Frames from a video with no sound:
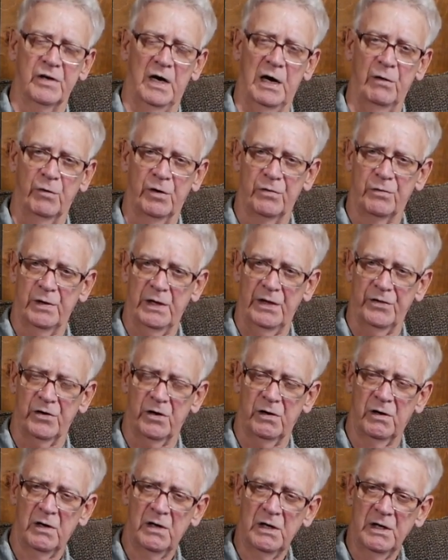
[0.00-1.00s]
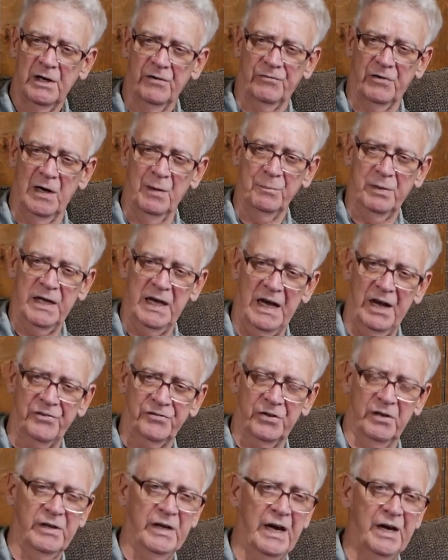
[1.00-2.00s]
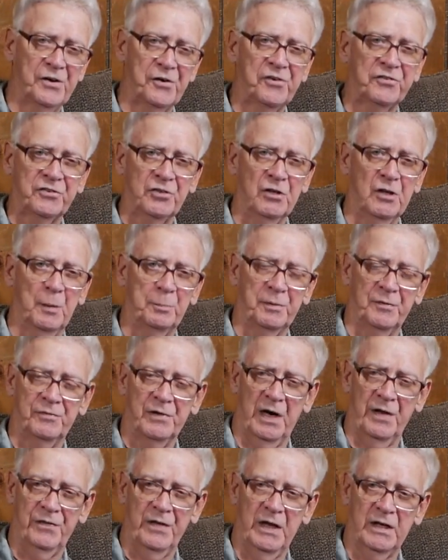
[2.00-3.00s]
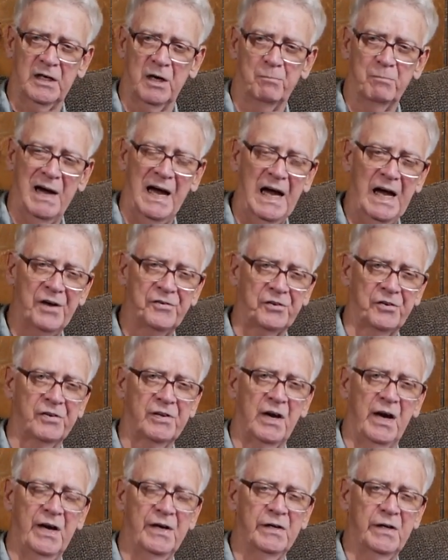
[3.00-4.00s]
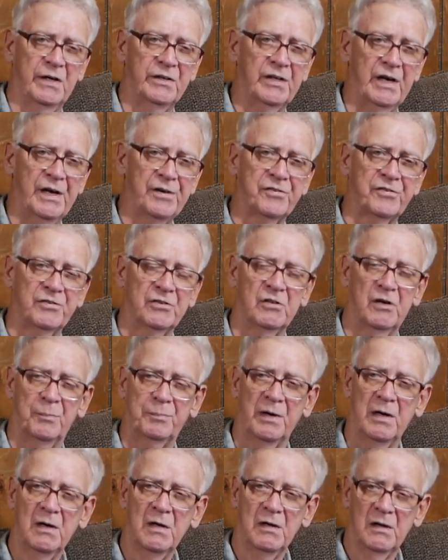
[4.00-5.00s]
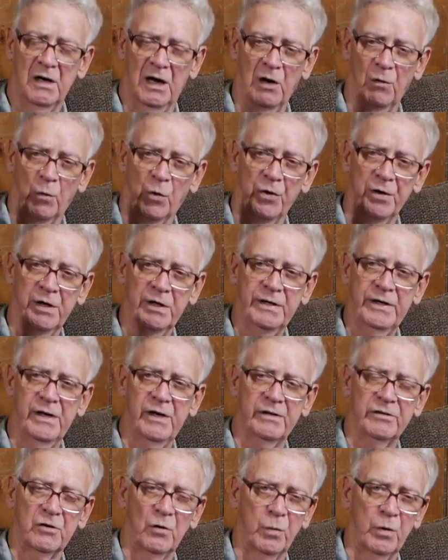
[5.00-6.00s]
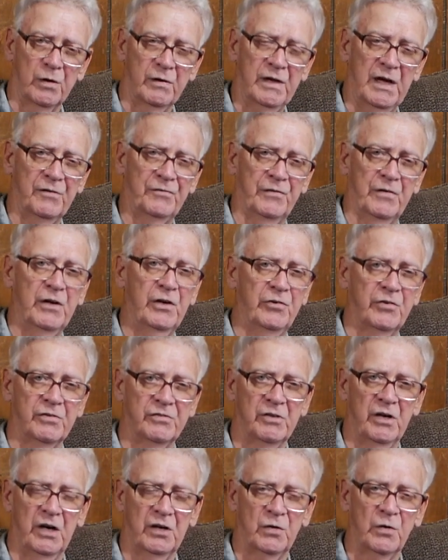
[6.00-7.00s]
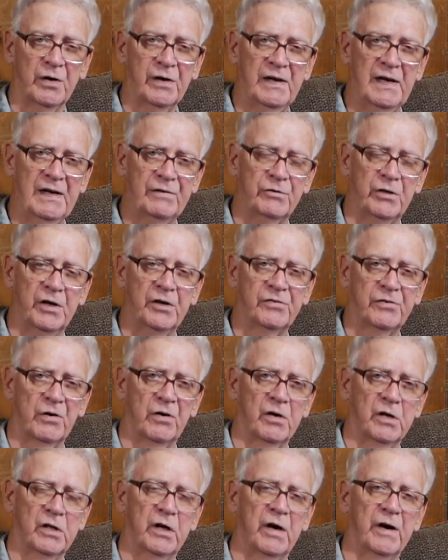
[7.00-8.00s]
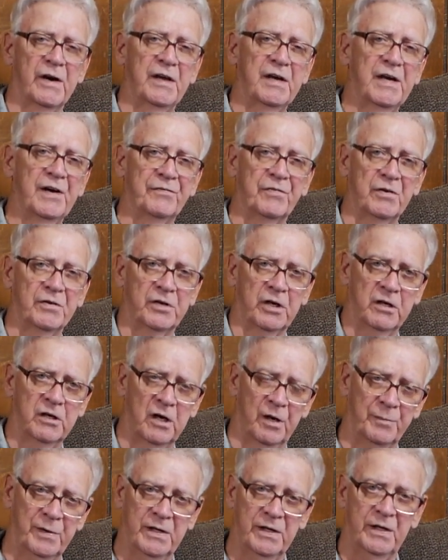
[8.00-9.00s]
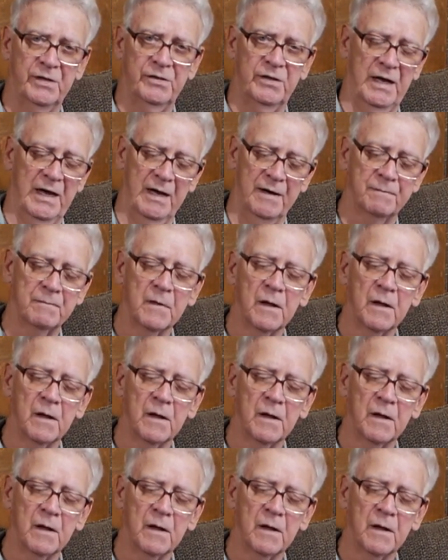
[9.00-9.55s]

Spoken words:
I would rather, if I'm casting at a stump, if I think a bass is hiding at that stump, I want to get it to where that fish is not going to have to exert a lot of effort to come and hit that.